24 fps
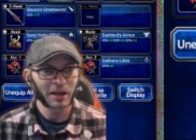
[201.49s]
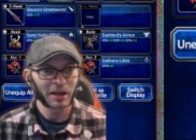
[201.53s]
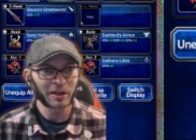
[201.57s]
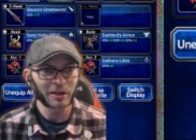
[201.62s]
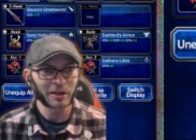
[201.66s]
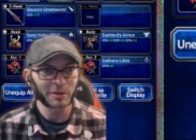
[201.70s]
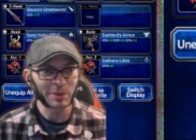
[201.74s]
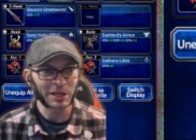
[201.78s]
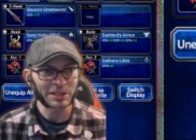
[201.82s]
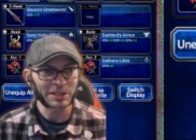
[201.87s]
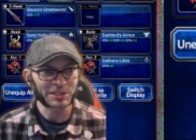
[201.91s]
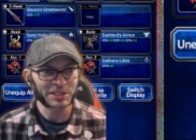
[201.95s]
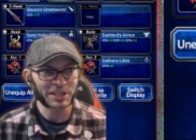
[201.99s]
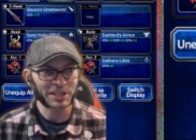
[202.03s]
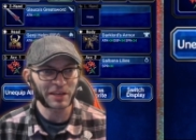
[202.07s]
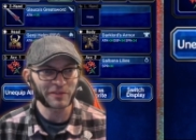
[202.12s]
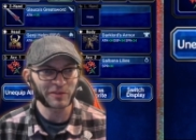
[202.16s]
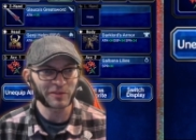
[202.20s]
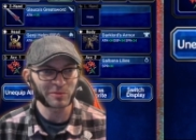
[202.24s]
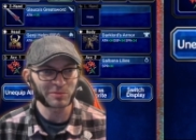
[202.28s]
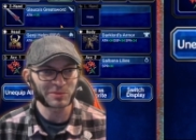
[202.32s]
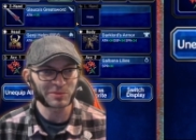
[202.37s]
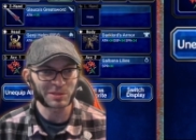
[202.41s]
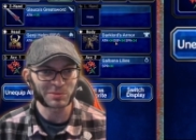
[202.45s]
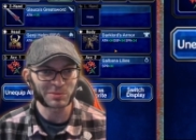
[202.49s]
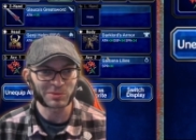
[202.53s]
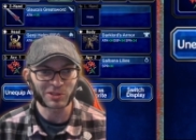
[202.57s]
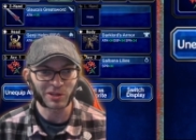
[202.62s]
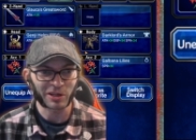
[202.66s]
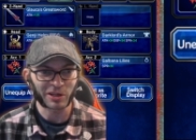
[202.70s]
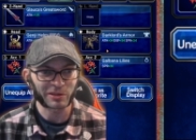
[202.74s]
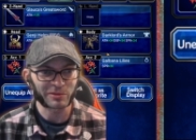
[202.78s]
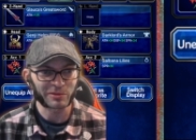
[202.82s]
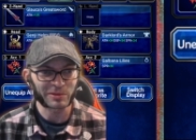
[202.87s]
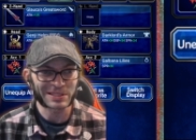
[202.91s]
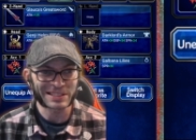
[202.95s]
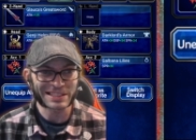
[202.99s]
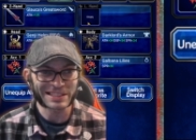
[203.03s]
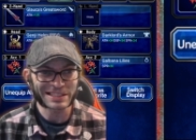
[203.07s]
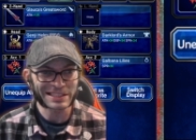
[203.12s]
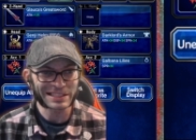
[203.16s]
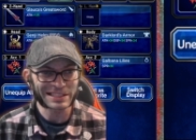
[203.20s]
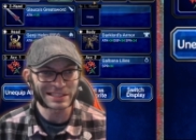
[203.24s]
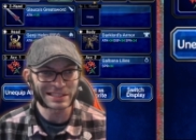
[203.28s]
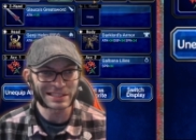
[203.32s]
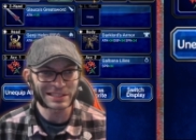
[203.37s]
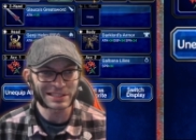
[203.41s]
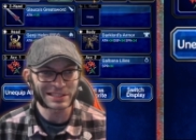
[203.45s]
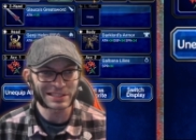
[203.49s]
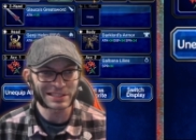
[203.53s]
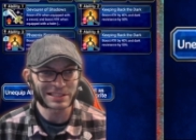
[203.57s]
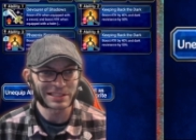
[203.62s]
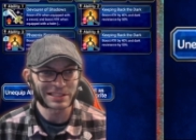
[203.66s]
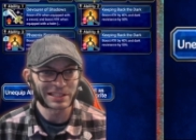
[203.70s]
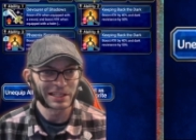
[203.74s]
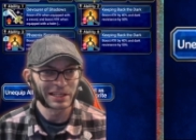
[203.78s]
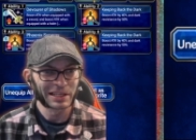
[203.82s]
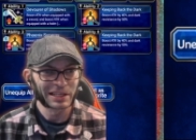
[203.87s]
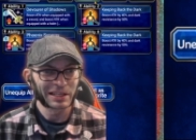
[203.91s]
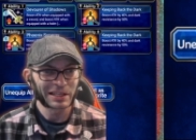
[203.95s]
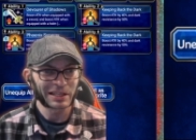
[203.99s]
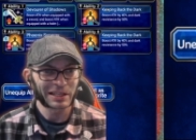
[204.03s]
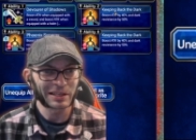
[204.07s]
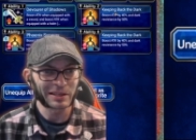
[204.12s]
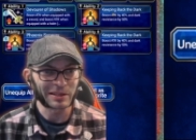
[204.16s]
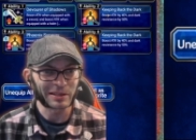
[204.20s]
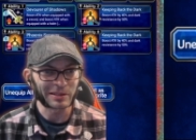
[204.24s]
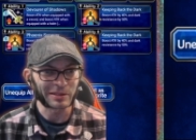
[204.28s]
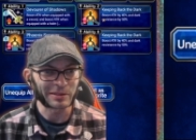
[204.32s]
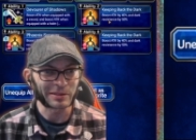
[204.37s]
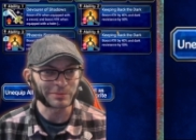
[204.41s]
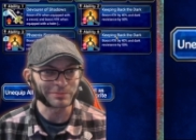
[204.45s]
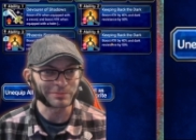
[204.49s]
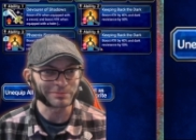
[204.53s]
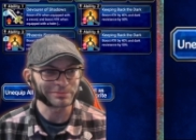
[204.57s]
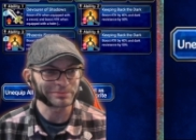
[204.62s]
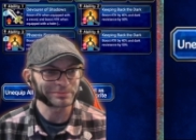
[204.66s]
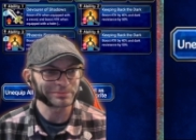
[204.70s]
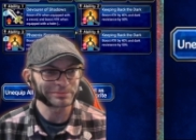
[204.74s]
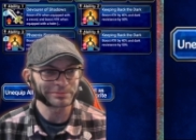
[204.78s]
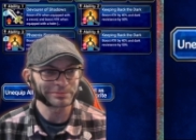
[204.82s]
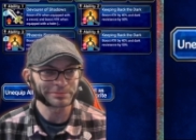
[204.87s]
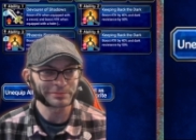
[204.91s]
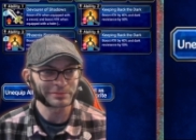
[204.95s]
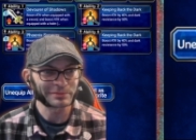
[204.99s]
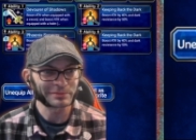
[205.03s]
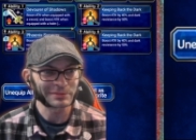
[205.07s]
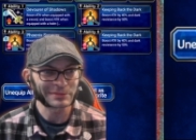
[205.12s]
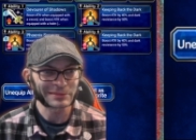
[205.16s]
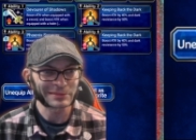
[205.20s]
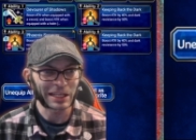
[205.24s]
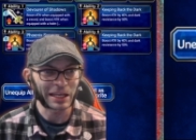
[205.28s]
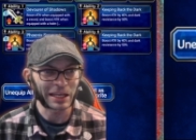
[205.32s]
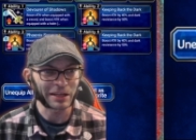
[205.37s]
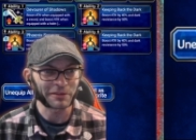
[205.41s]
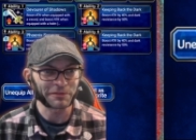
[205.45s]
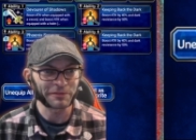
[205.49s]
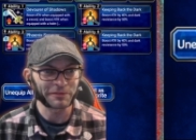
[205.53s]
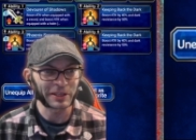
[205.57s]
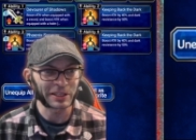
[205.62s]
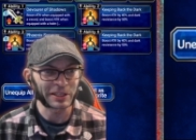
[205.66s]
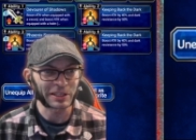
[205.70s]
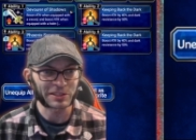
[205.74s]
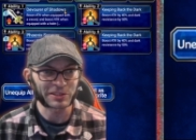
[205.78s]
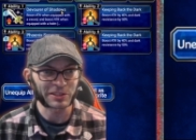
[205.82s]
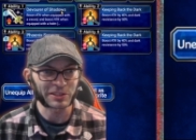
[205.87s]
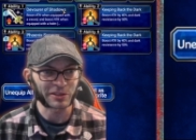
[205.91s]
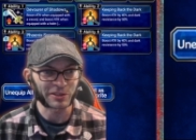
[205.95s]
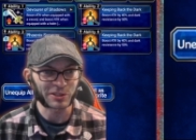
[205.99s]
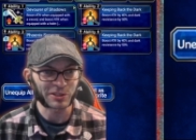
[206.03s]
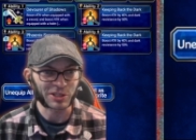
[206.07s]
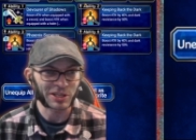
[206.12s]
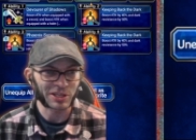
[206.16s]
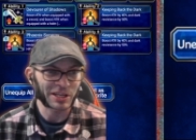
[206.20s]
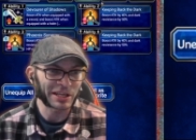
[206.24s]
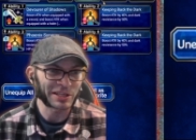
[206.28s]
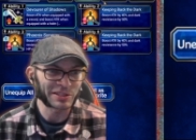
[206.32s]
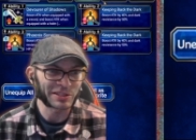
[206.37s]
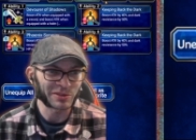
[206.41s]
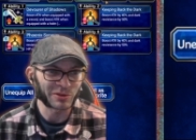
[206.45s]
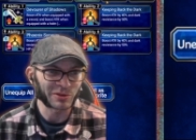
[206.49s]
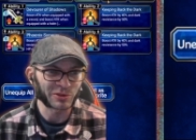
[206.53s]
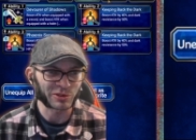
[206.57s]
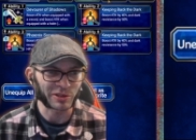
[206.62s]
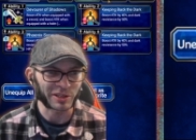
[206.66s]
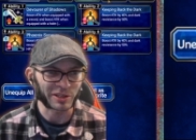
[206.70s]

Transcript: I just gave him some Dark Resistance and a Phoenix Energy and his own